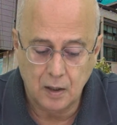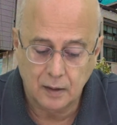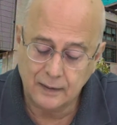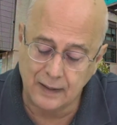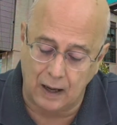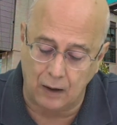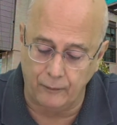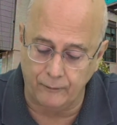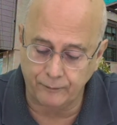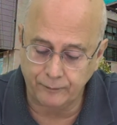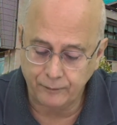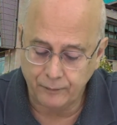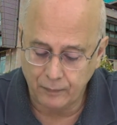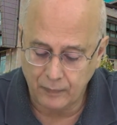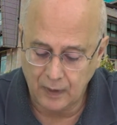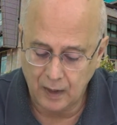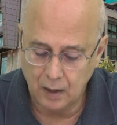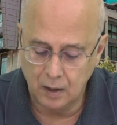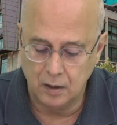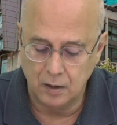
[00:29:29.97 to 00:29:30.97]
Now,
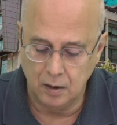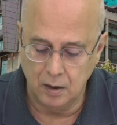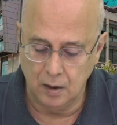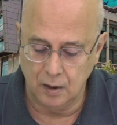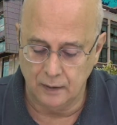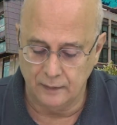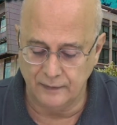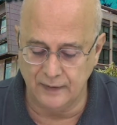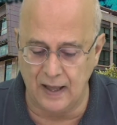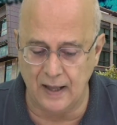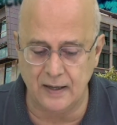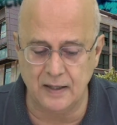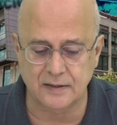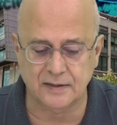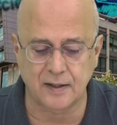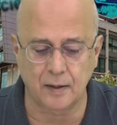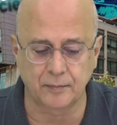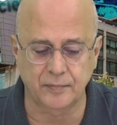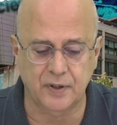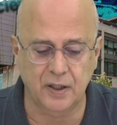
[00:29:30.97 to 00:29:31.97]
that is
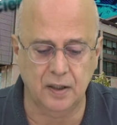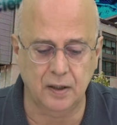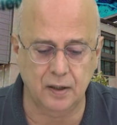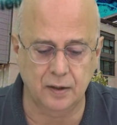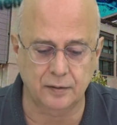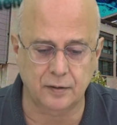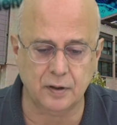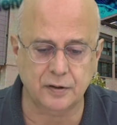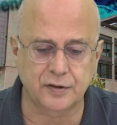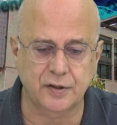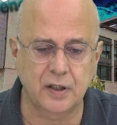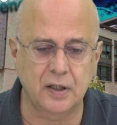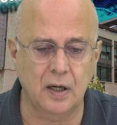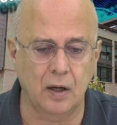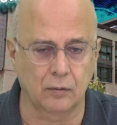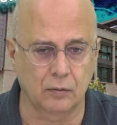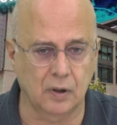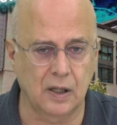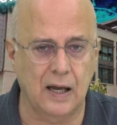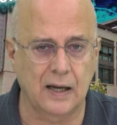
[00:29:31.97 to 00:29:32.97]
something interesting
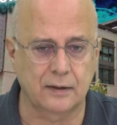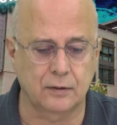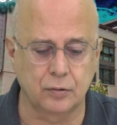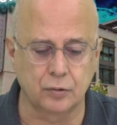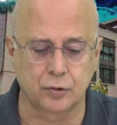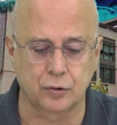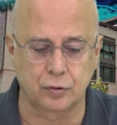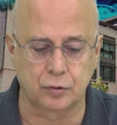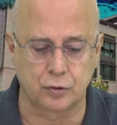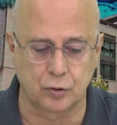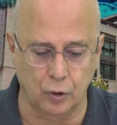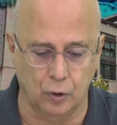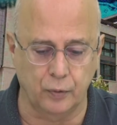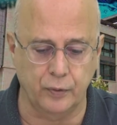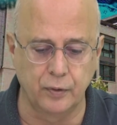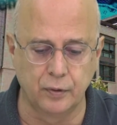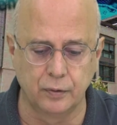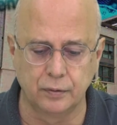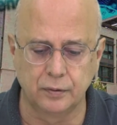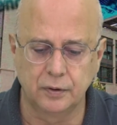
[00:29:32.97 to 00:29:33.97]
I would like to show
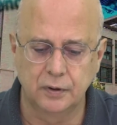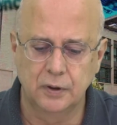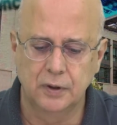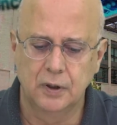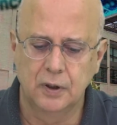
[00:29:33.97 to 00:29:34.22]
you,